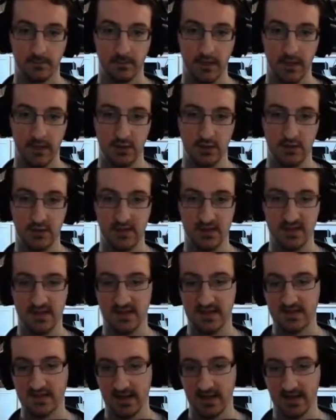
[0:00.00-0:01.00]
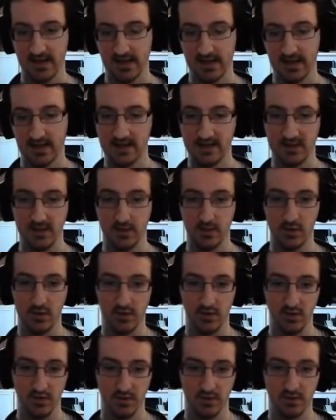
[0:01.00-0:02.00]
it does this, and it's kind of hard to see what it
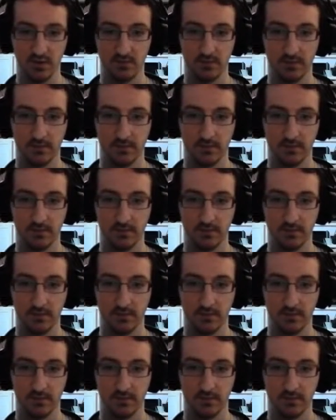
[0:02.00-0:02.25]
does.